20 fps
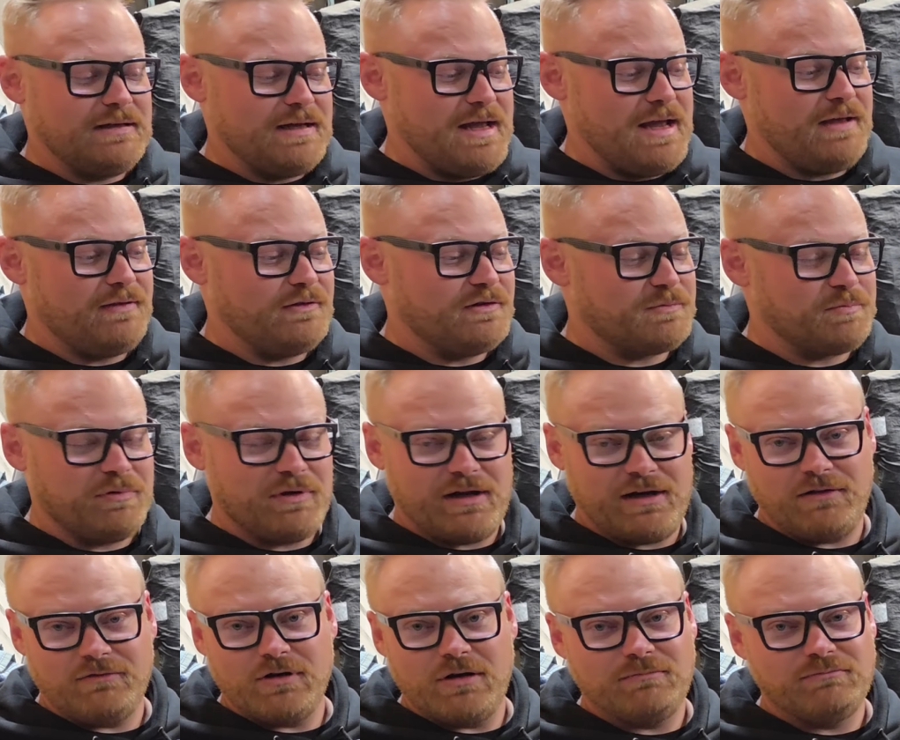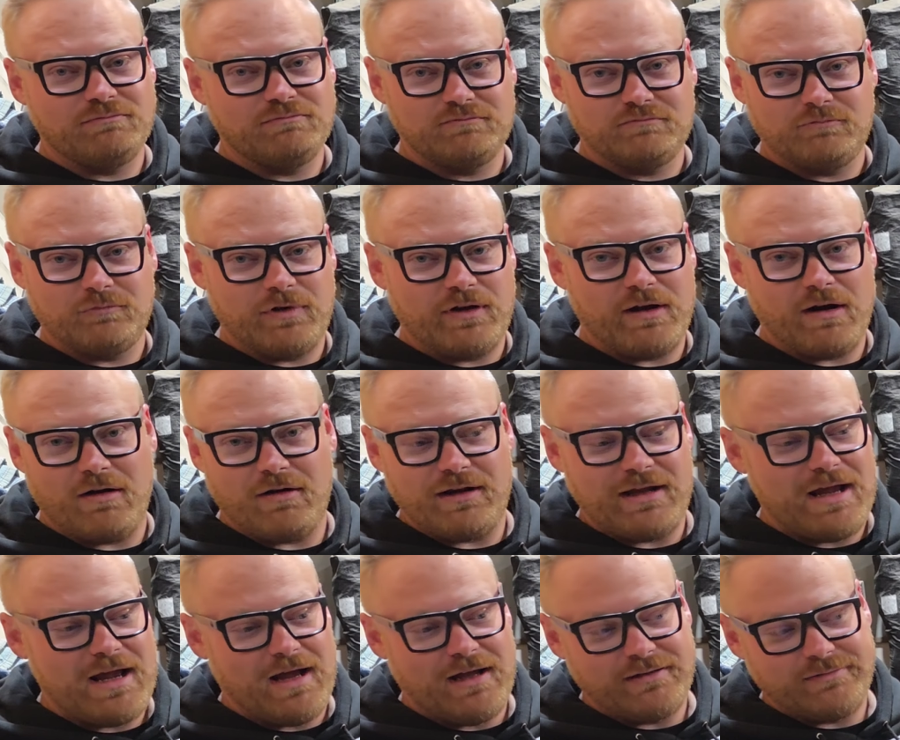and there's plenty of room. We already
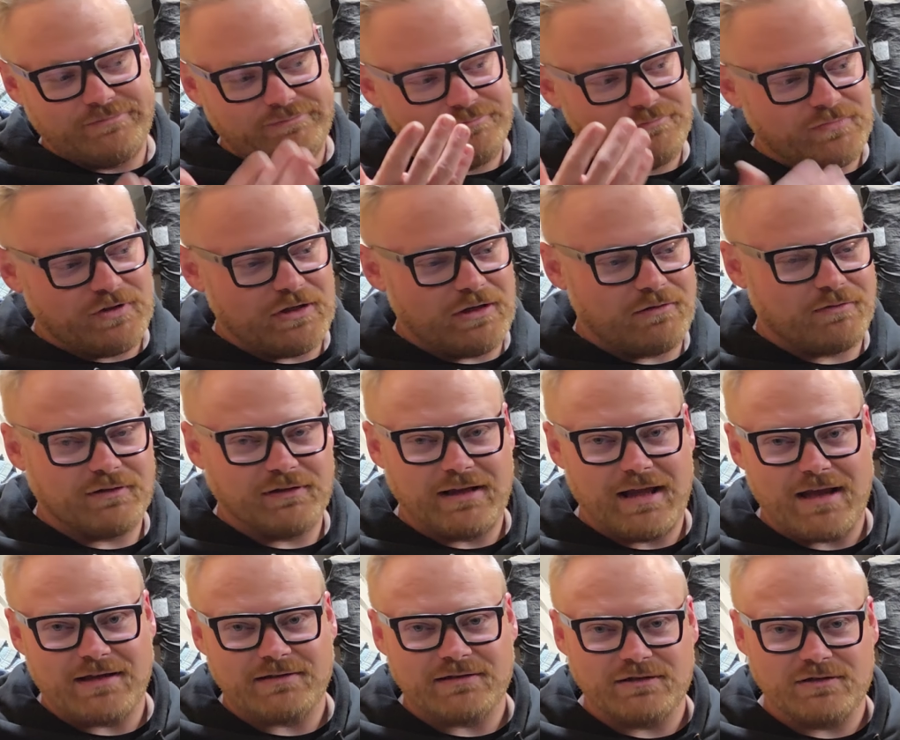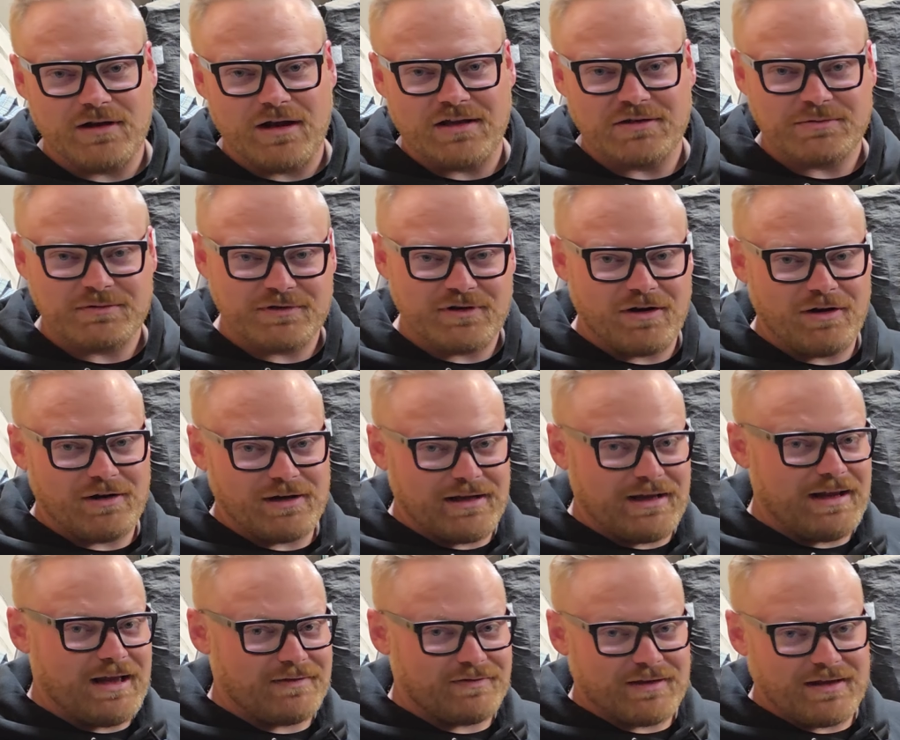had, the last exhaust was
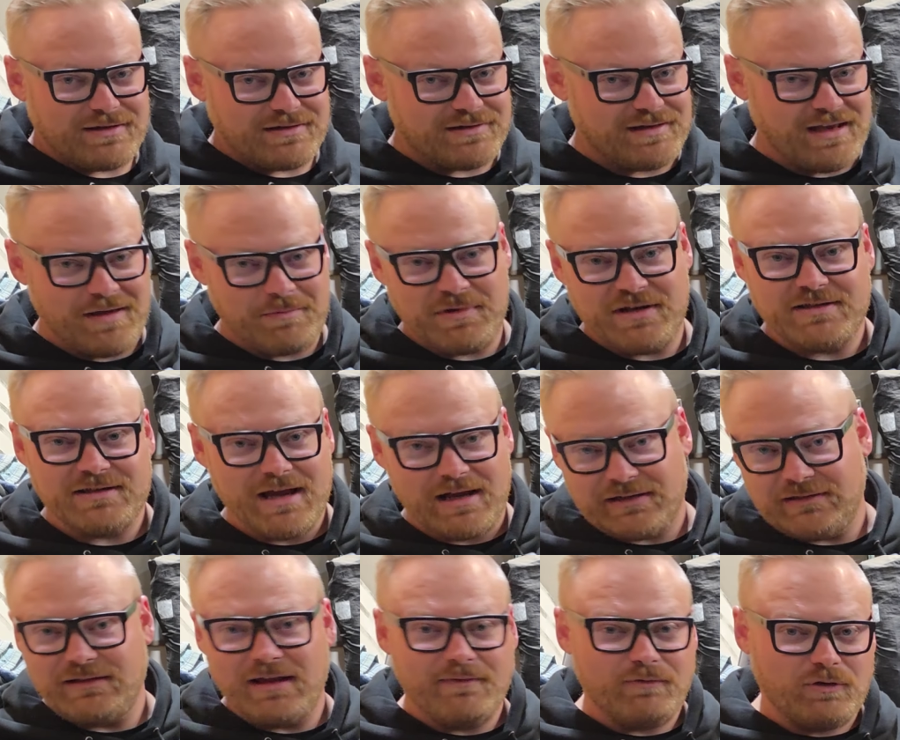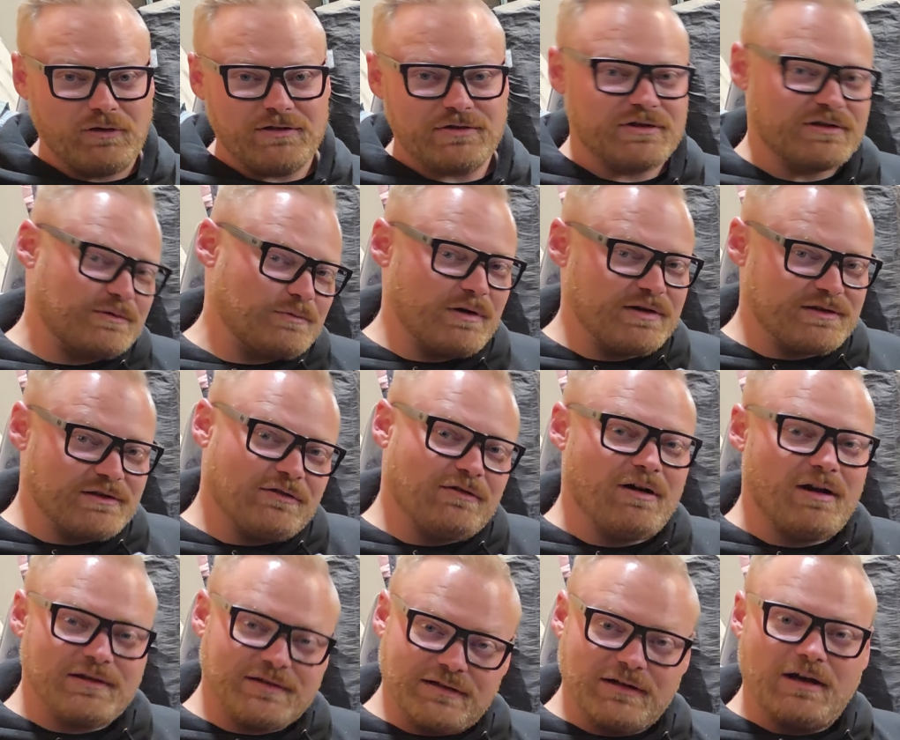already at that same exact level. It just wasn't
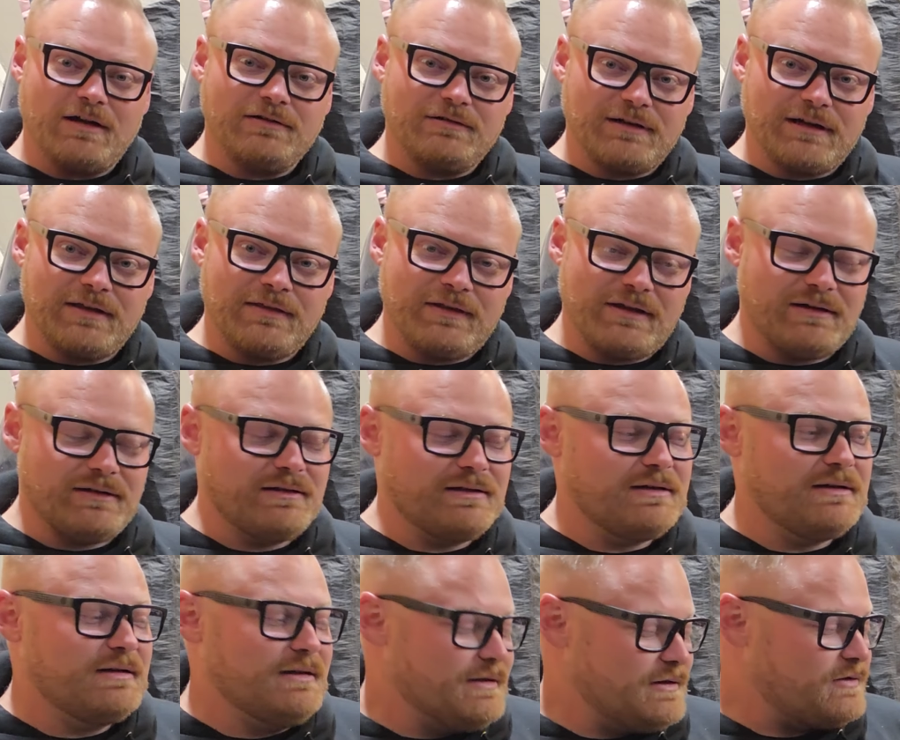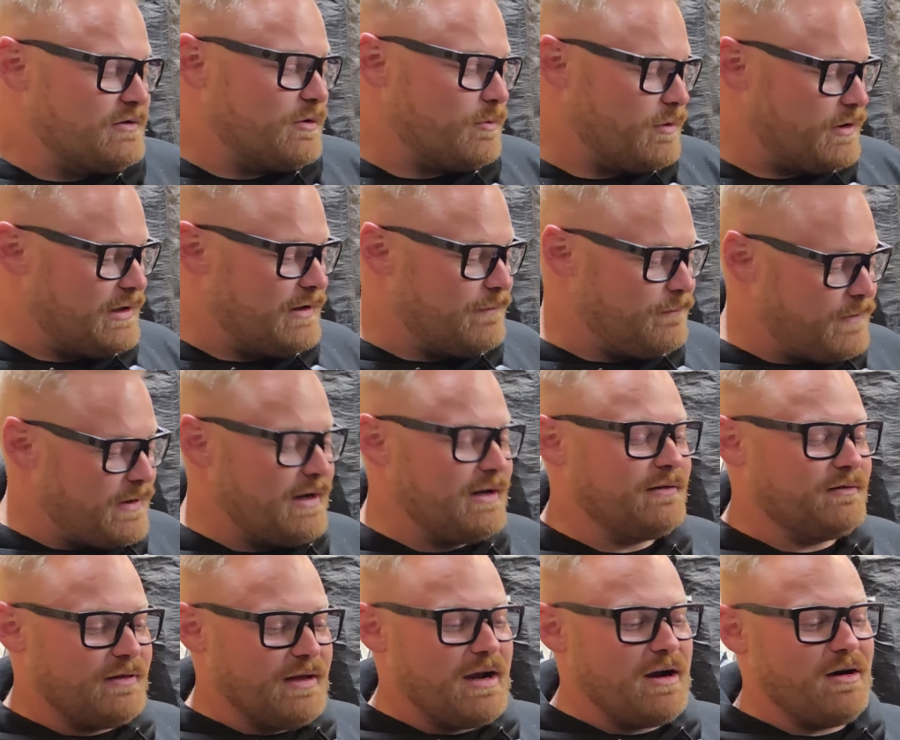crossing underneath it. So we're gonna fit
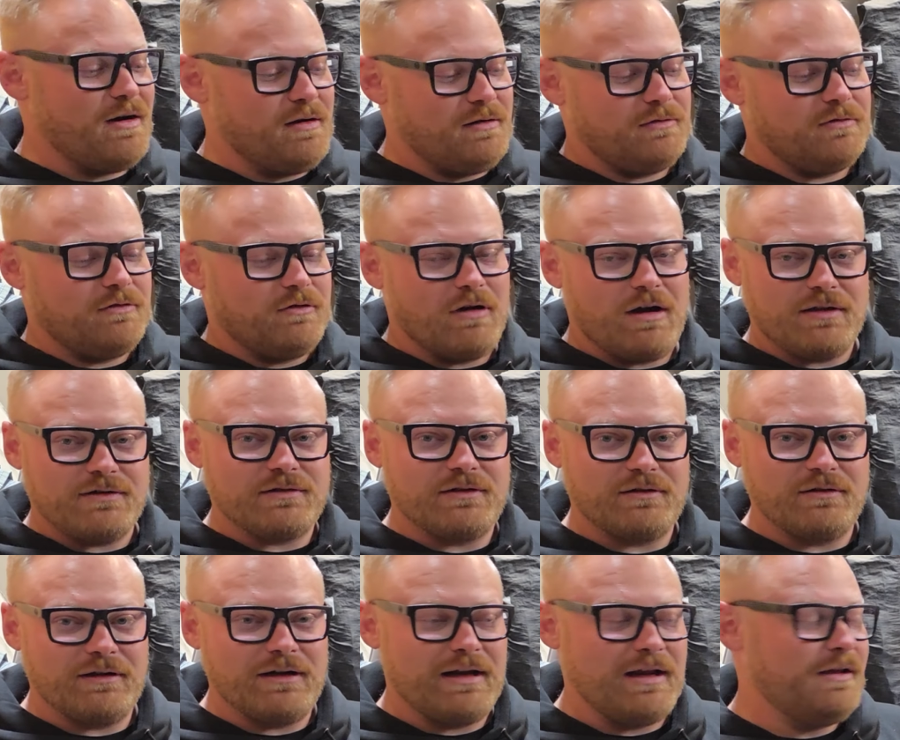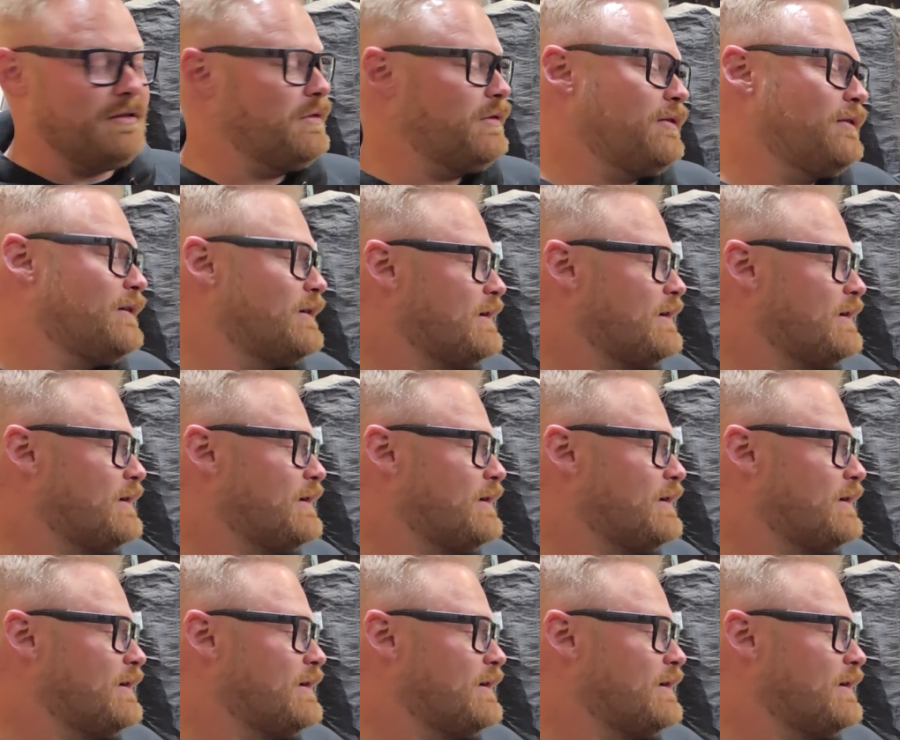it there, cross underneath,